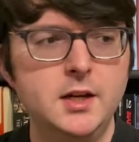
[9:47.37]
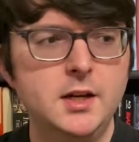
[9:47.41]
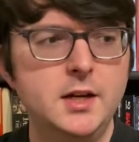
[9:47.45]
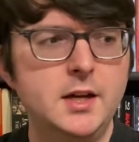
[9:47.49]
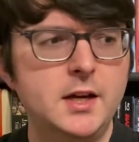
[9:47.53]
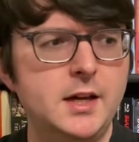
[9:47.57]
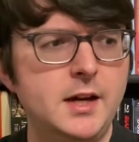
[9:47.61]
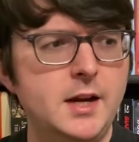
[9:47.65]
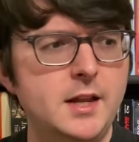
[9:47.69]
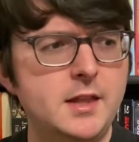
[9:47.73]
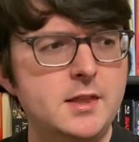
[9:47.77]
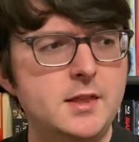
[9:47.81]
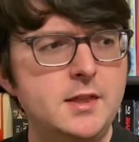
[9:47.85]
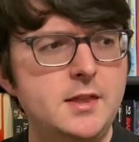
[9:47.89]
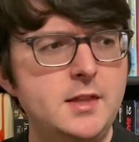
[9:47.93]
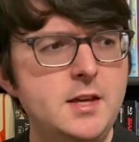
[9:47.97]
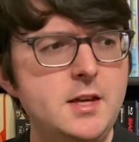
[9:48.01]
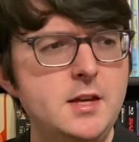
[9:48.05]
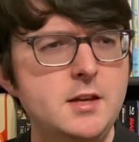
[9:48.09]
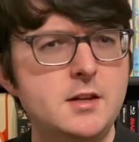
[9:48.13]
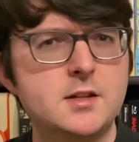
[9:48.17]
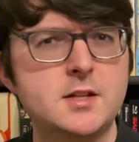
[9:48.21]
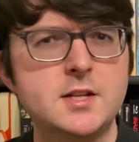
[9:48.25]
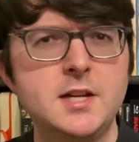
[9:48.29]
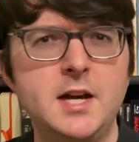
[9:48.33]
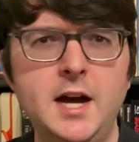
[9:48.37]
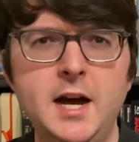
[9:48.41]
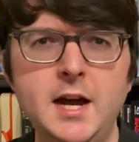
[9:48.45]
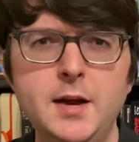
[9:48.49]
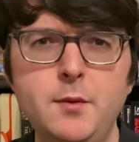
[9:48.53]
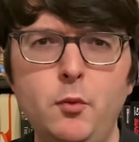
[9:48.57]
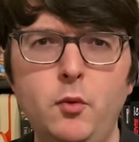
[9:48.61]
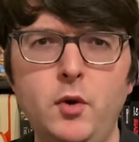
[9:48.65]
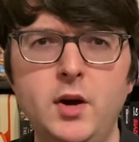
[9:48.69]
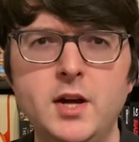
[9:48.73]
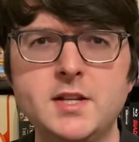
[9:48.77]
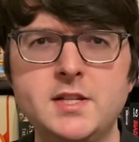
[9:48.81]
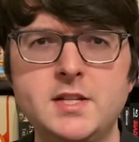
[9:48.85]
And I think
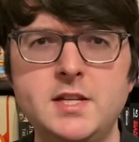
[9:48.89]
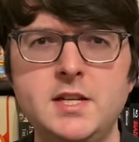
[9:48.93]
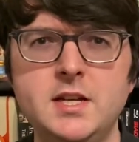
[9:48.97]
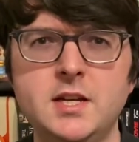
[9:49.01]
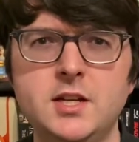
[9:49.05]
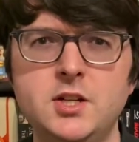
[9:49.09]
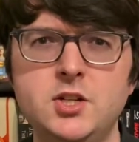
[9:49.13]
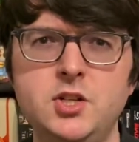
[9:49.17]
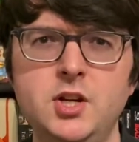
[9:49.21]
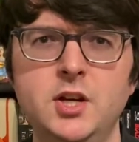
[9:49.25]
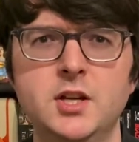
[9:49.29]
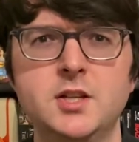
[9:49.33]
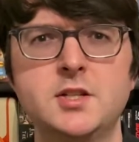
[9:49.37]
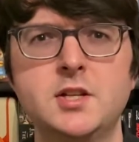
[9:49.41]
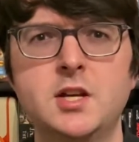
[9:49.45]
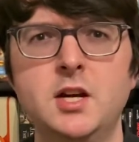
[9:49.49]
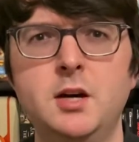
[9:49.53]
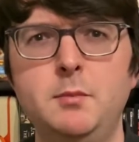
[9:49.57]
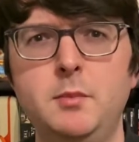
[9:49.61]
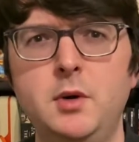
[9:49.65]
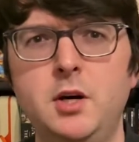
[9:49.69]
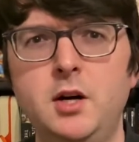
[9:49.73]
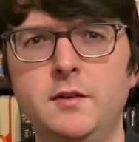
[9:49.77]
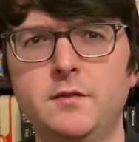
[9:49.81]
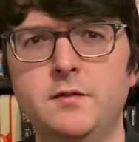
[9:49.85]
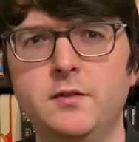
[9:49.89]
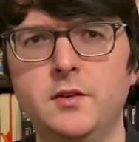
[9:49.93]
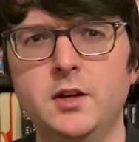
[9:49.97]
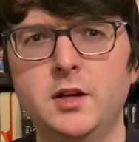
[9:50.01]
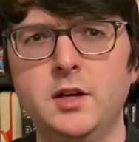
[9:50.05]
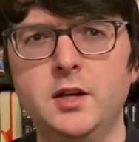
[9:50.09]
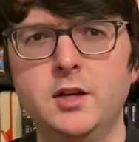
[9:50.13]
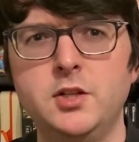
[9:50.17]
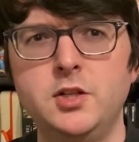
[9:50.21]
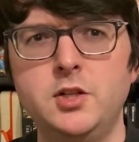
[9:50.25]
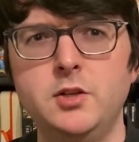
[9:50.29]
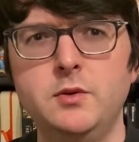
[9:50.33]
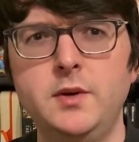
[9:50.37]
time-wise, he had just come off
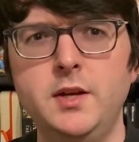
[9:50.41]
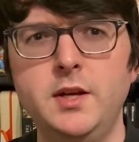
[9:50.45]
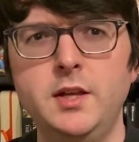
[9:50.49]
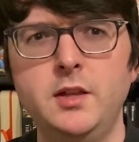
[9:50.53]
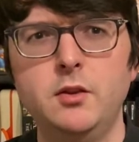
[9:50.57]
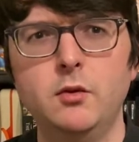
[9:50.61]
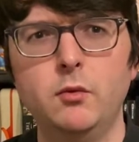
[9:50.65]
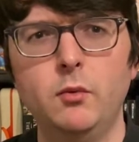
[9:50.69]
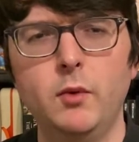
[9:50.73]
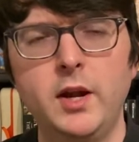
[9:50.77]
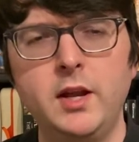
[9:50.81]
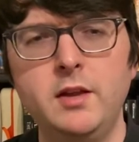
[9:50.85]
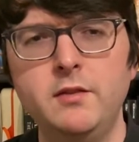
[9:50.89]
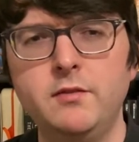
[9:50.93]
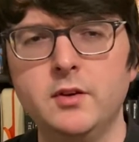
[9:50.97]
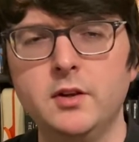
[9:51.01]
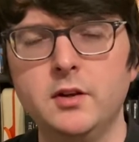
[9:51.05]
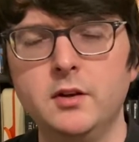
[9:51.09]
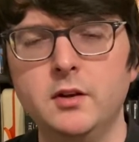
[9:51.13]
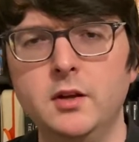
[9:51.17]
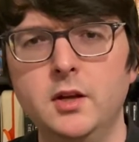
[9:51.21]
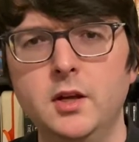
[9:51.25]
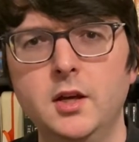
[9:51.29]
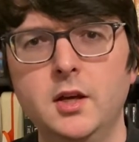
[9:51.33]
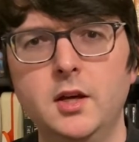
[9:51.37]
doing The Raven,